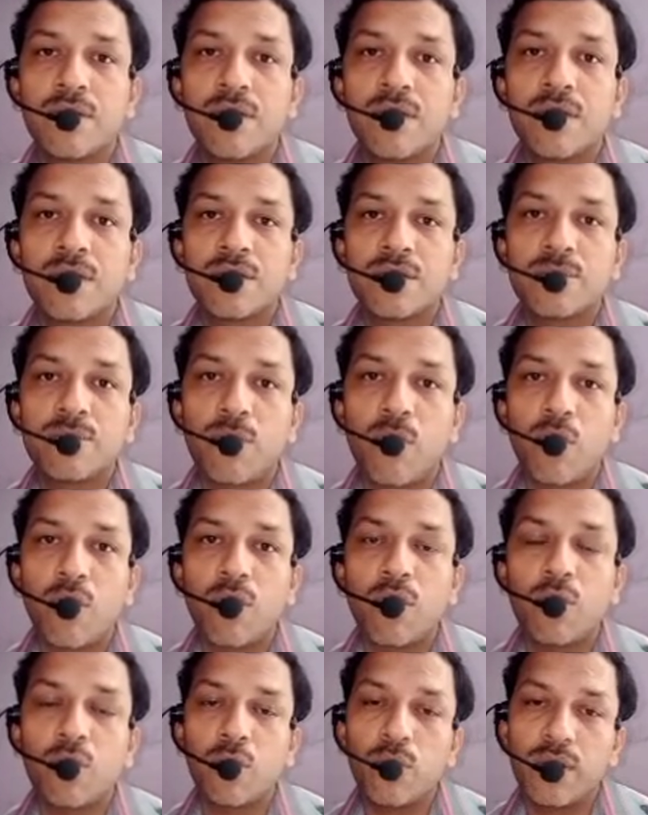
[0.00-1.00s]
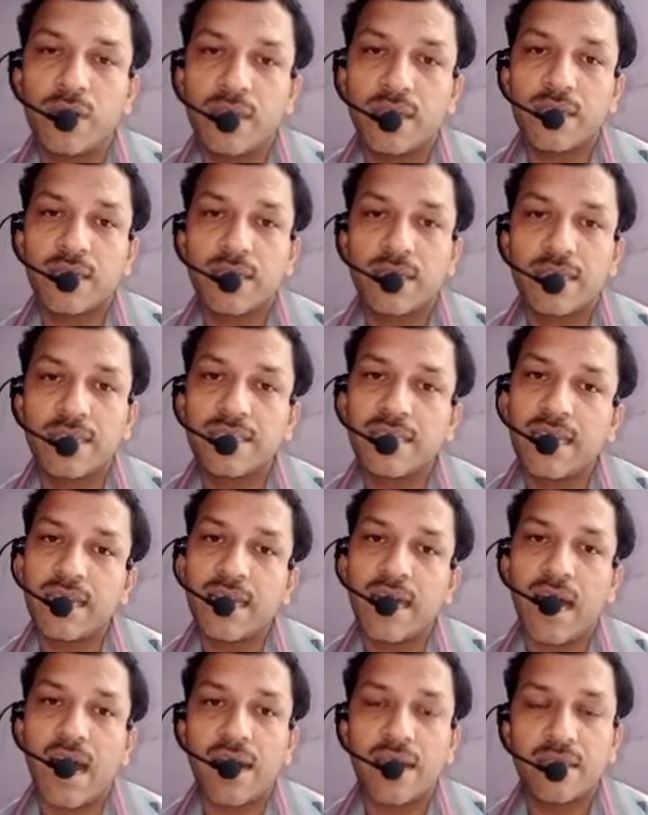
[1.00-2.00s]
Small holding is
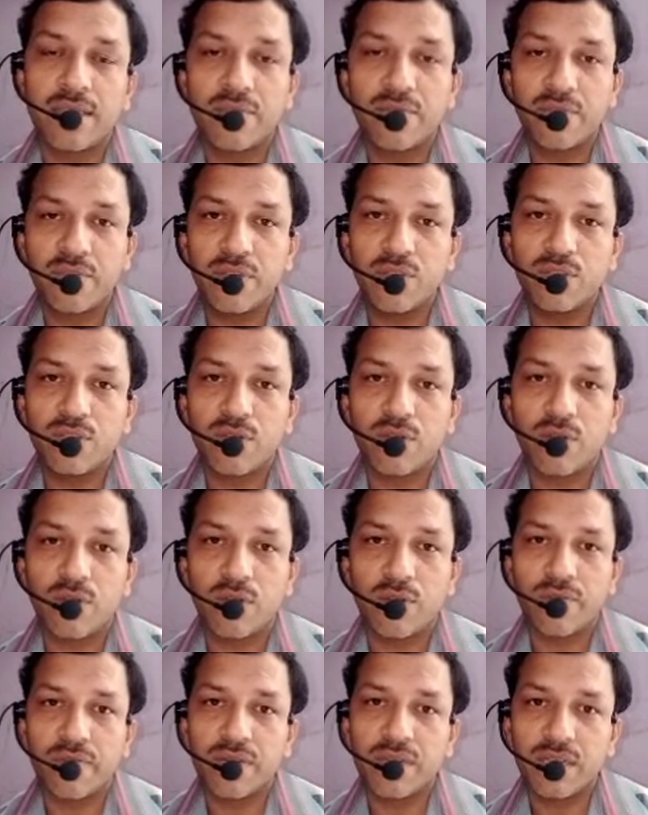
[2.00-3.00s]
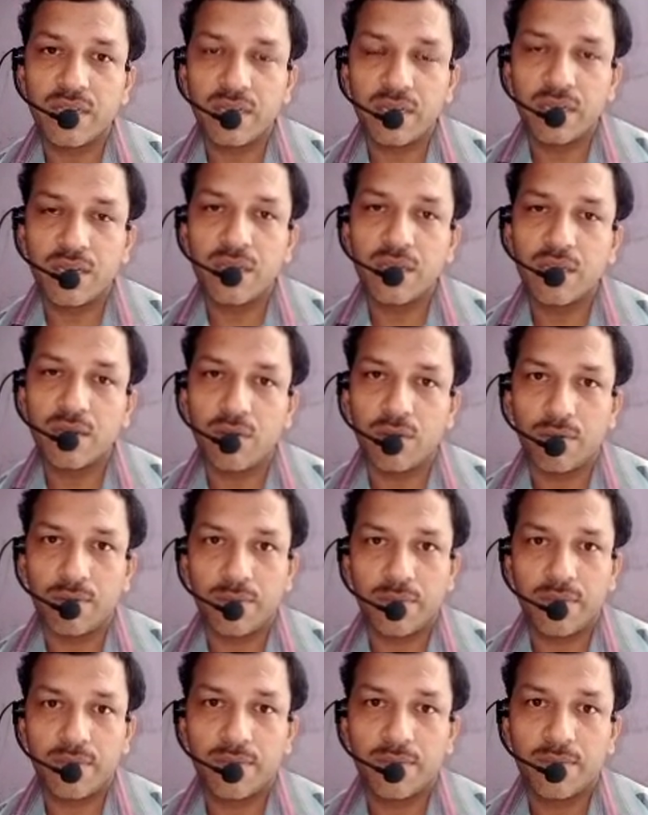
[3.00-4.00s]
another feature of an Indian
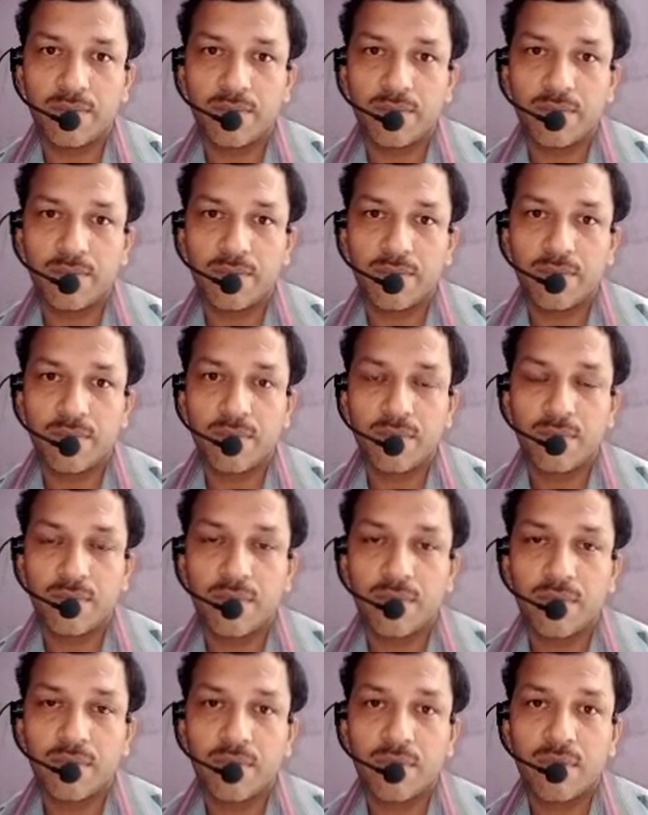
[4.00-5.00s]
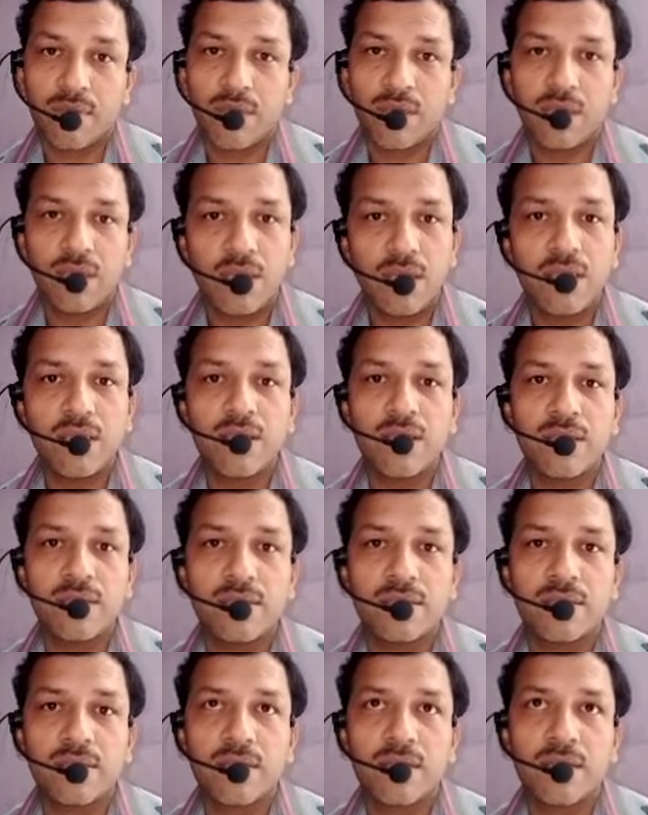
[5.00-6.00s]
economy. In
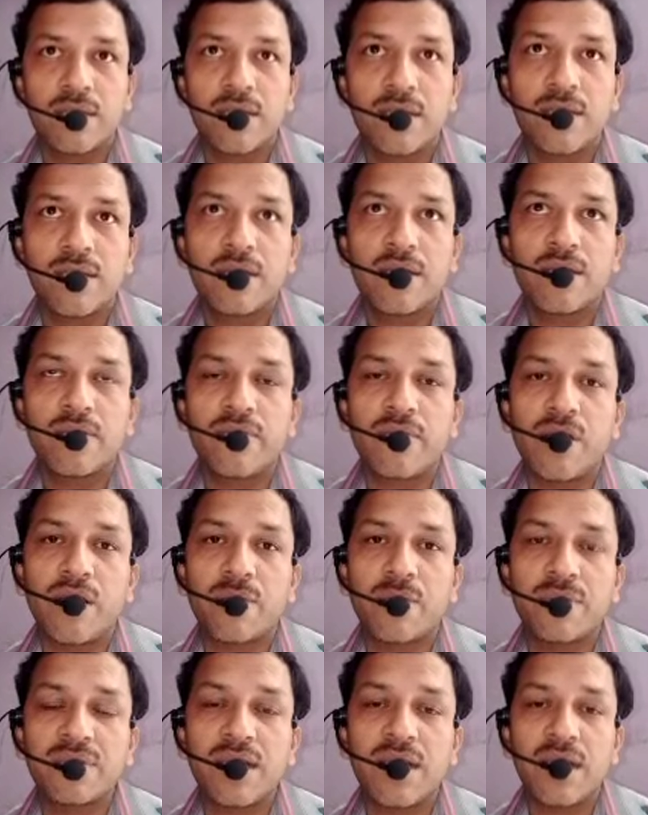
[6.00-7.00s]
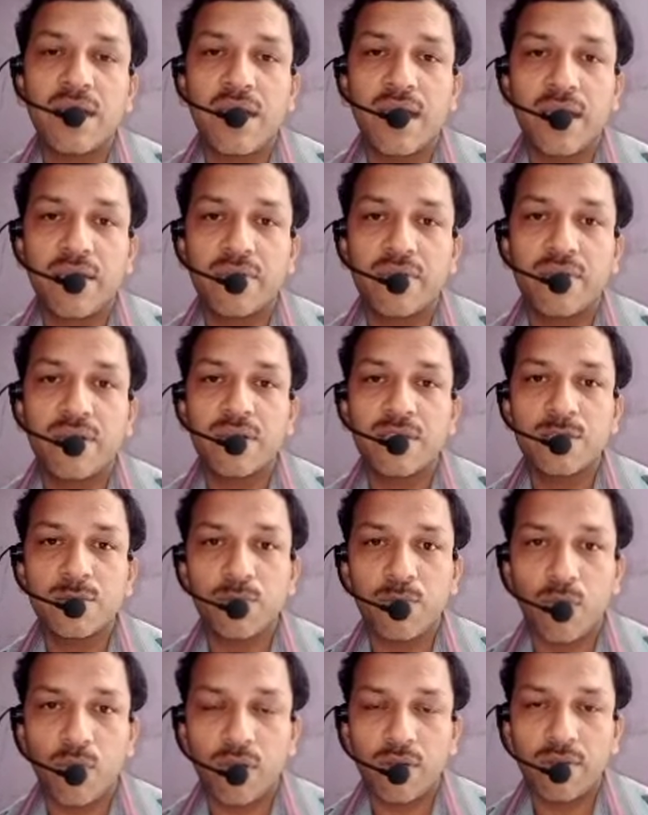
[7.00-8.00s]
this, the farmers are having a
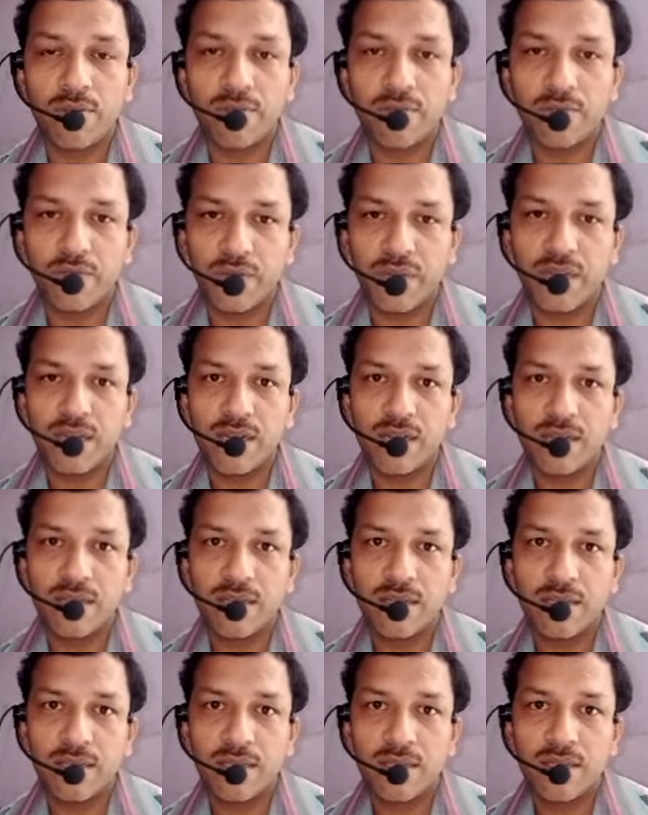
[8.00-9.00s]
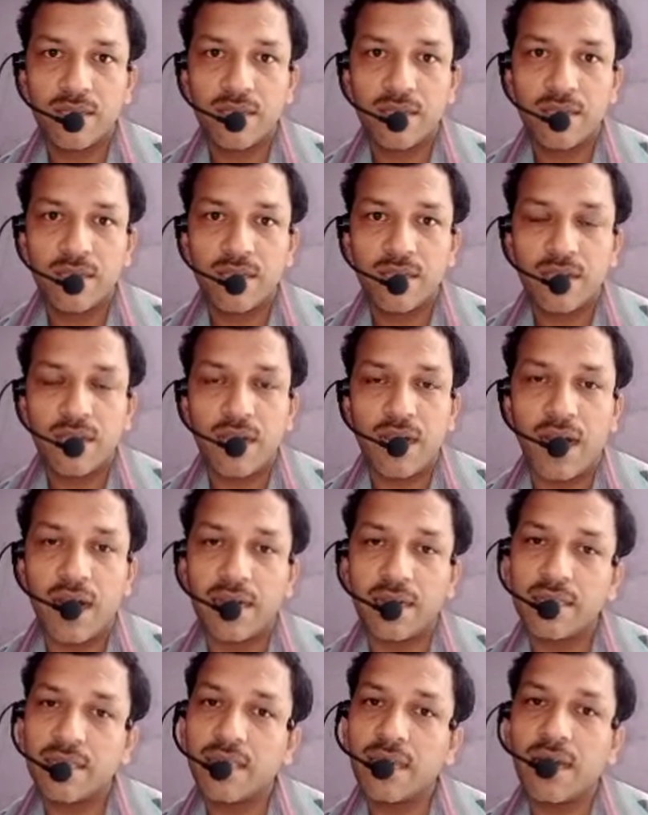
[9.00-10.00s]
small field
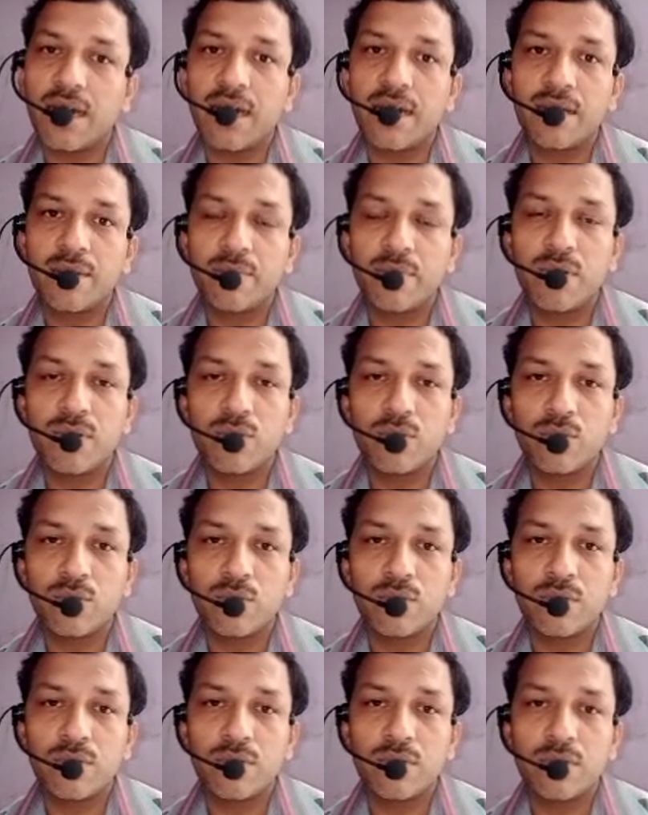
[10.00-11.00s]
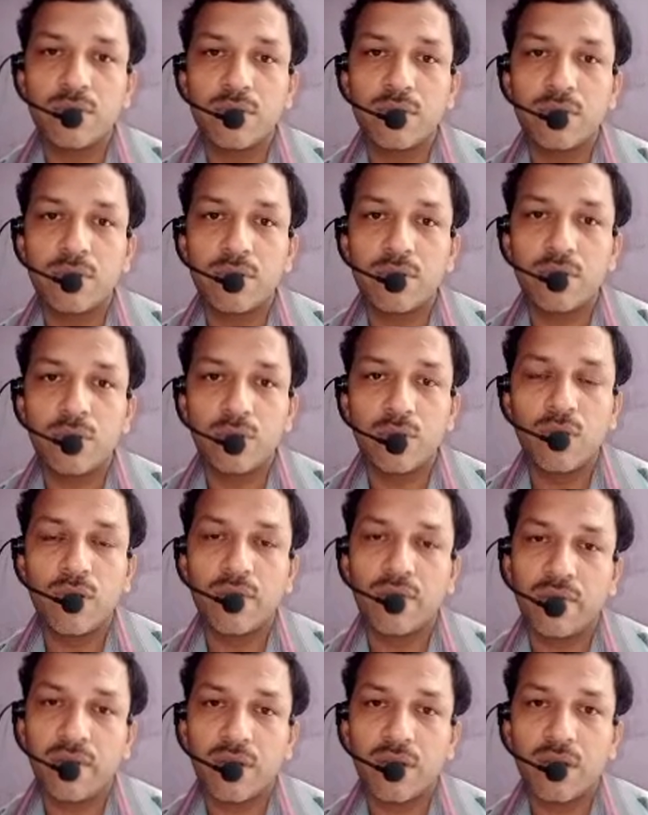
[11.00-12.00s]
and they are unable to do a
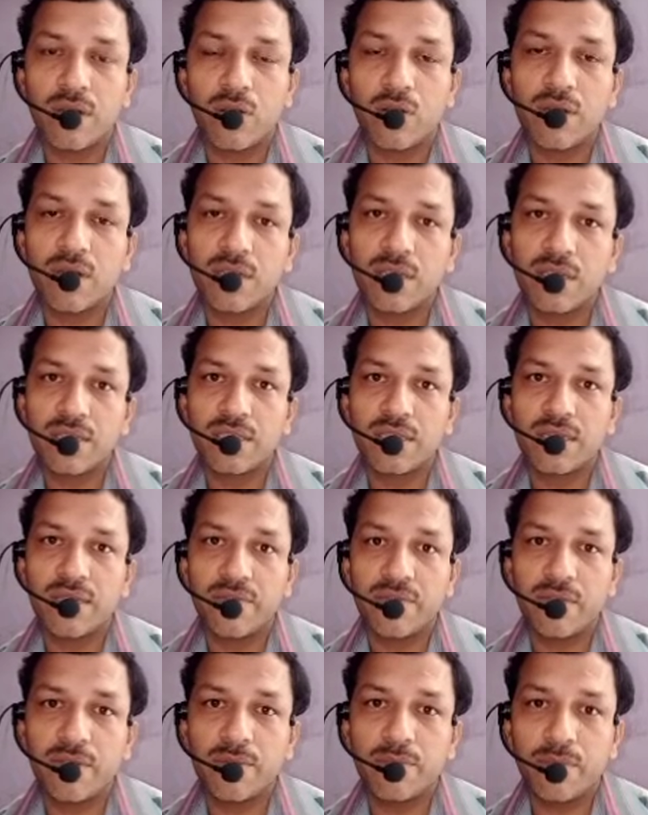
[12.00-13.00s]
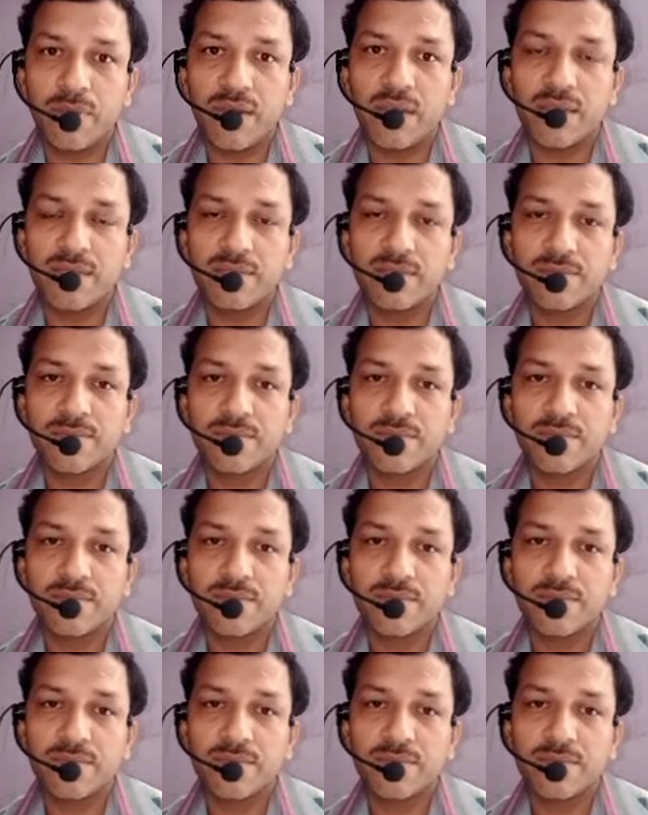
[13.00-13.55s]
work on each and every place,